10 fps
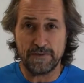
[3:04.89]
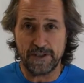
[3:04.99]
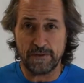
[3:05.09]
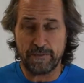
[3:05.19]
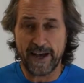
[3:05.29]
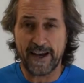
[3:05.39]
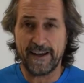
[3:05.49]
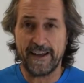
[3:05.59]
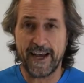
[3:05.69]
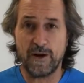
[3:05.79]
It's a
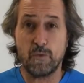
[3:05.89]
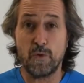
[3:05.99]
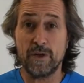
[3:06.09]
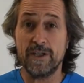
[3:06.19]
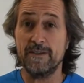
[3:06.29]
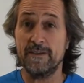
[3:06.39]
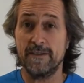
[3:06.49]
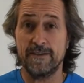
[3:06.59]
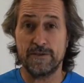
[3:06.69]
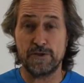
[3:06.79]
powder, add water,
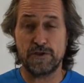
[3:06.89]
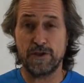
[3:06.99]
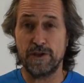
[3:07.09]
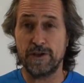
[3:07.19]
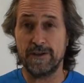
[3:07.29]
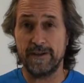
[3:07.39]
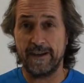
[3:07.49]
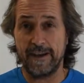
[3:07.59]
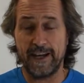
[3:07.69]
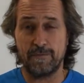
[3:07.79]
stir
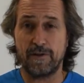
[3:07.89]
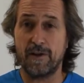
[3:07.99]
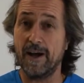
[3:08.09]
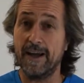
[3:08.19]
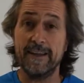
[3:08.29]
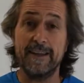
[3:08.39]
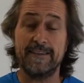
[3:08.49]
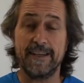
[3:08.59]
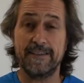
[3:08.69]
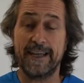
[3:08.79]
and apply.
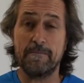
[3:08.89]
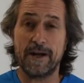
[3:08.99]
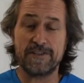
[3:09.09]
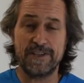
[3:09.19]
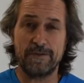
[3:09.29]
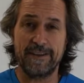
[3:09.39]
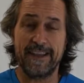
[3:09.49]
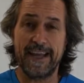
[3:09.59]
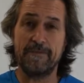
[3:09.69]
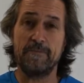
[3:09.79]
Doesn't get much simpler than
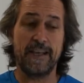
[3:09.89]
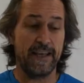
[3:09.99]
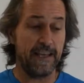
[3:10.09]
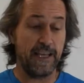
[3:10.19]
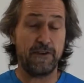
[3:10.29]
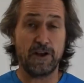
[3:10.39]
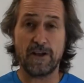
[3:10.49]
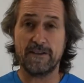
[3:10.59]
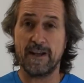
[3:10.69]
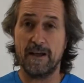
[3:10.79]
that. If you'd
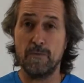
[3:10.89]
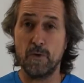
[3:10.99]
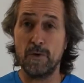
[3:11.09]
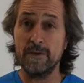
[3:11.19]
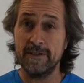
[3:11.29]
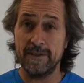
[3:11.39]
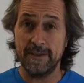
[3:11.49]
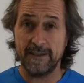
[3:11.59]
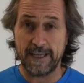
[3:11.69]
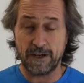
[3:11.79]
like to know more,
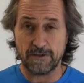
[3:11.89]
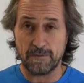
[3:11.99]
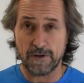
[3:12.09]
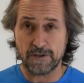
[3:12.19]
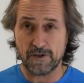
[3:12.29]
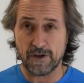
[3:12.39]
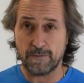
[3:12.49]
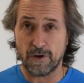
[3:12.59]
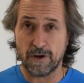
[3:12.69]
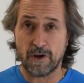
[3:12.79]
get onto
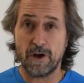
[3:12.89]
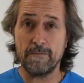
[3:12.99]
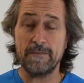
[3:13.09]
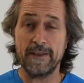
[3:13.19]
monstershop.com.